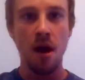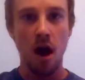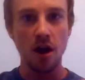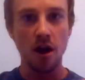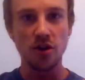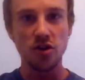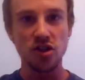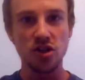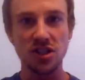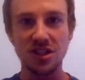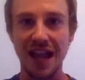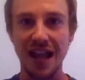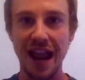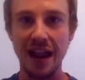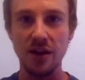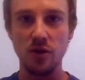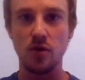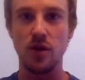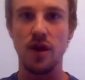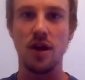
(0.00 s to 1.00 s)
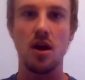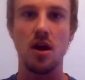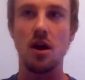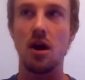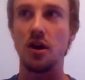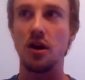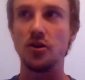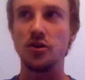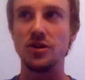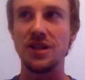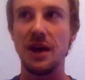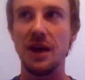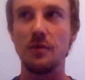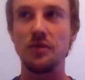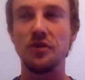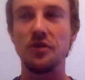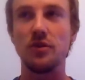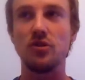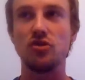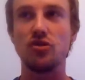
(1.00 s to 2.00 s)
understand who they are, understand
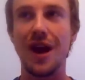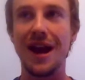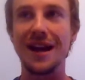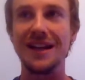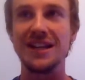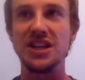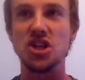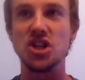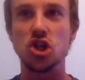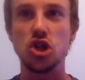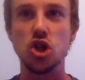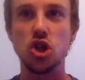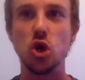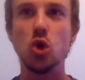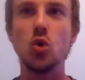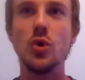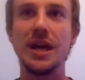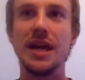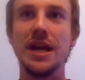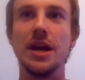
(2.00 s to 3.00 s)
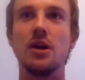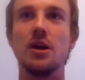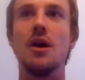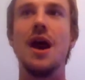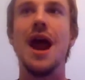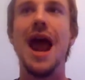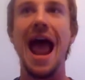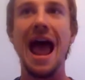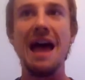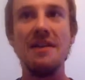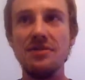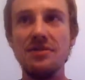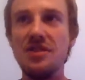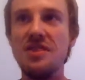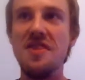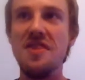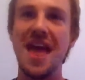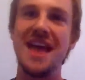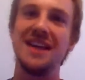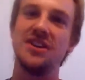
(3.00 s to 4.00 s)
what they're trying to do here,
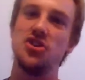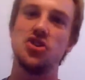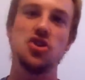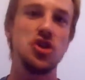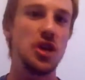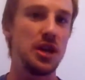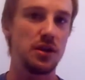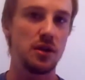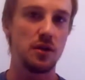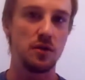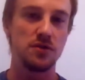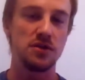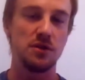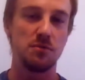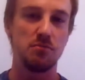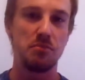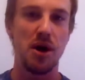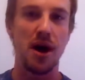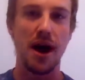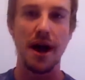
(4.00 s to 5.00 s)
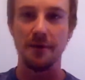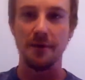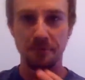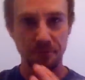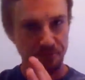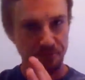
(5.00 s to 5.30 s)
and then shit goes to pot.